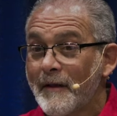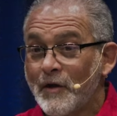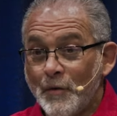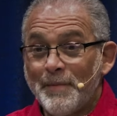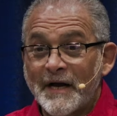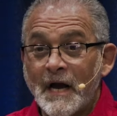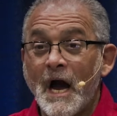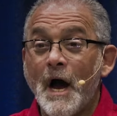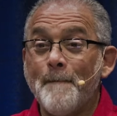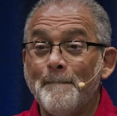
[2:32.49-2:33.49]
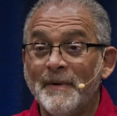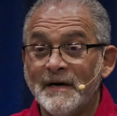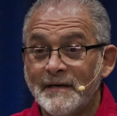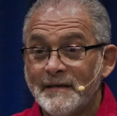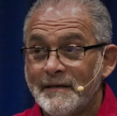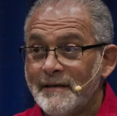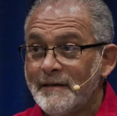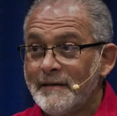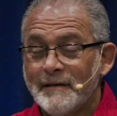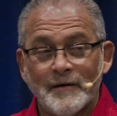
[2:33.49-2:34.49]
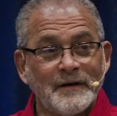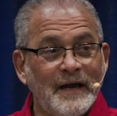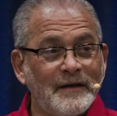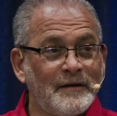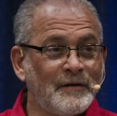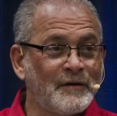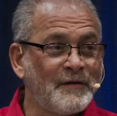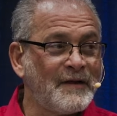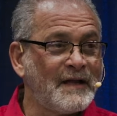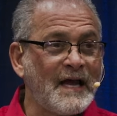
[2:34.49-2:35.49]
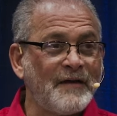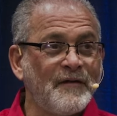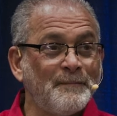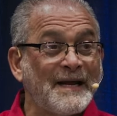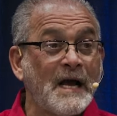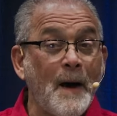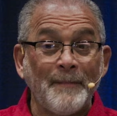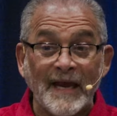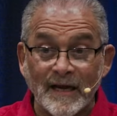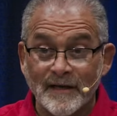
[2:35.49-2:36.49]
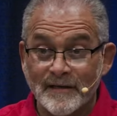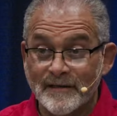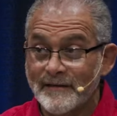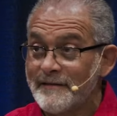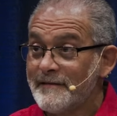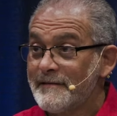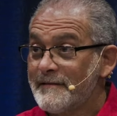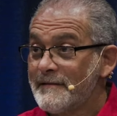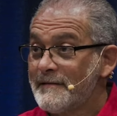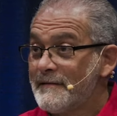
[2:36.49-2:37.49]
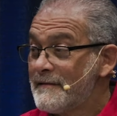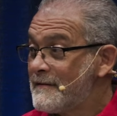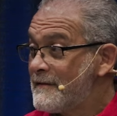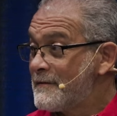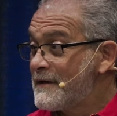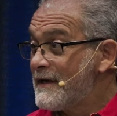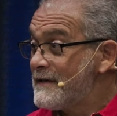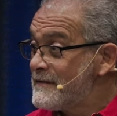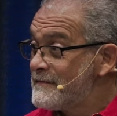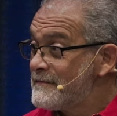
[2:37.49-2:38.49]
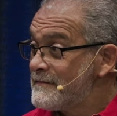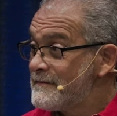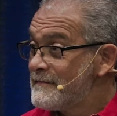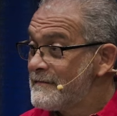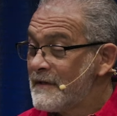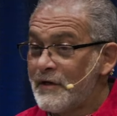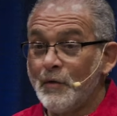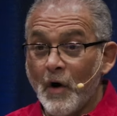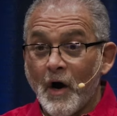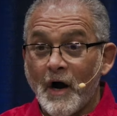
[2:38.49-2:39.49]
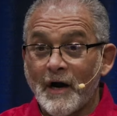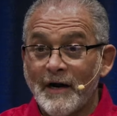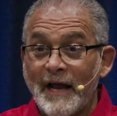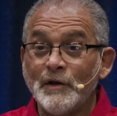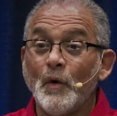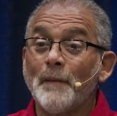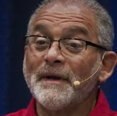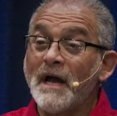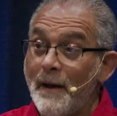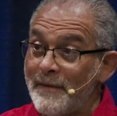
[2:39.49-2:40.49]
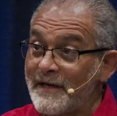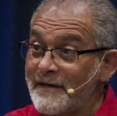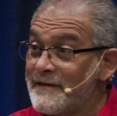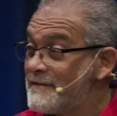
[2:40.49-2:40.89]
You become, okay? You're living a life of becoming, okay? You are and you are becoming.